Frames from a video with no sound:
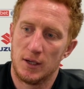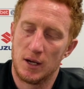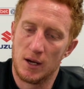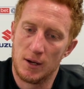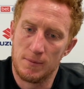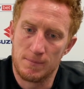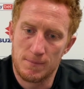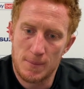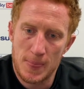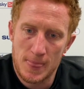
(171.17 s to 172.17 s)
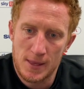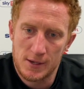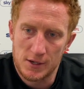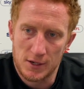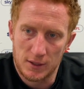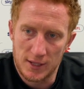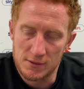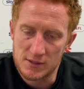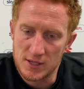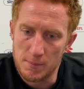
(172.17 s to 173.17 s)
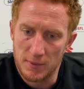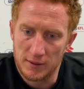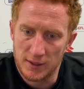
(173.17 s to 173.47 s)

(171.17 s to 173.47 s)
down to 10 men,